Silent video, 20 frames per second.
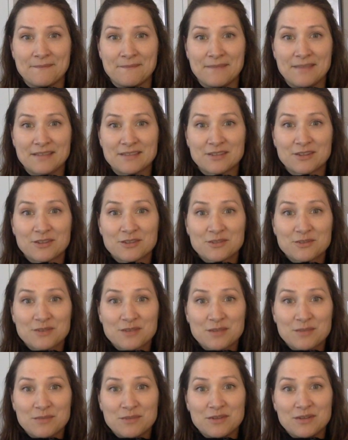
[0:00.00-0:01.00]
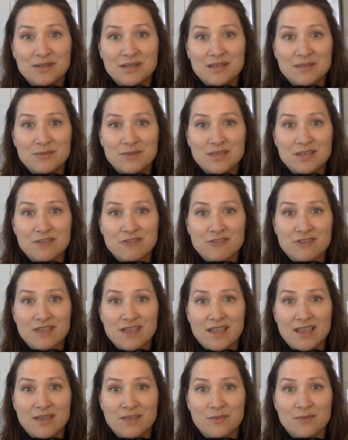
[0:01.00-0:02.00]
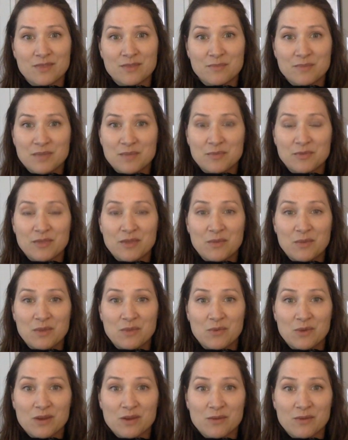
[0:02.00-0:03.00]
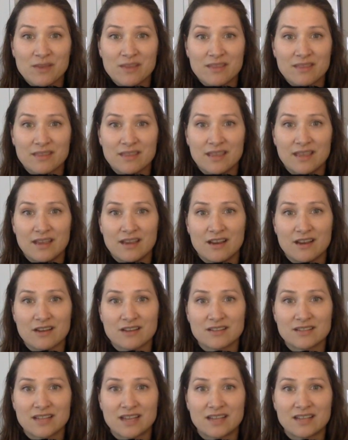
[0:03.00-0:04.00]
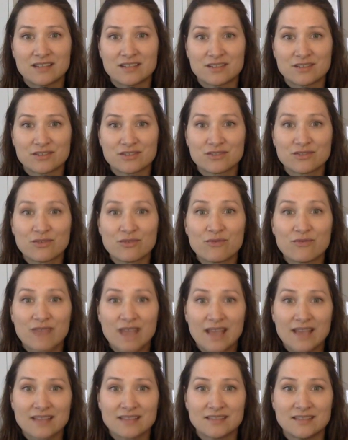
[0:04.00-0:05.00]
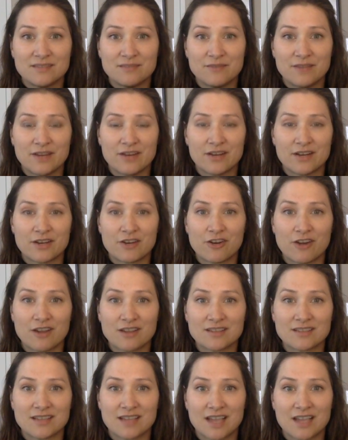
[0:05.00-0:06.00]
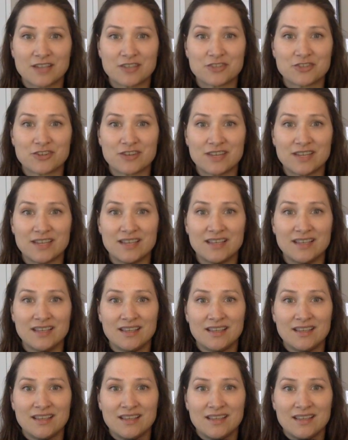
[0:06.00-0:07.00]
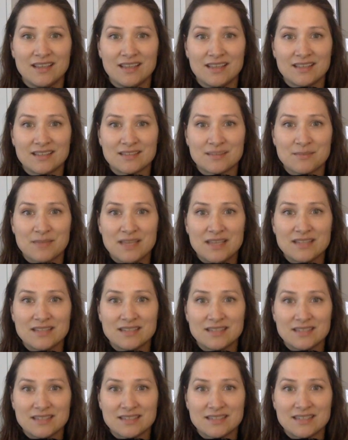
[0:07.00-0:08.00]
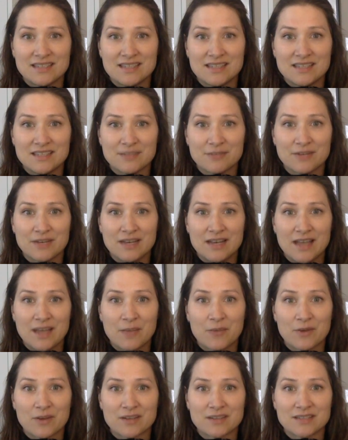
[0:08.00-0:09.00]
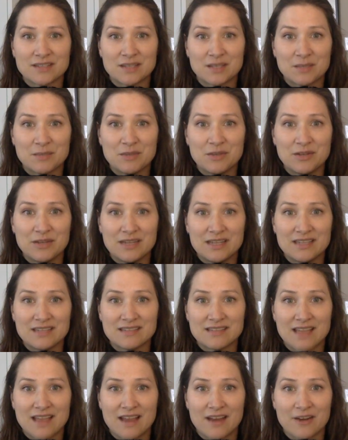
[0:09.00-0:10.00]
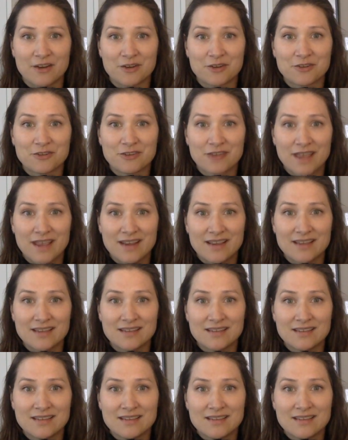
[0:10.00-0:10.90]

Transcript: It's also the community we create with the people that we work with, and our settings are so vast and varied across the country. It's amazing to see the different networks and communities that are created.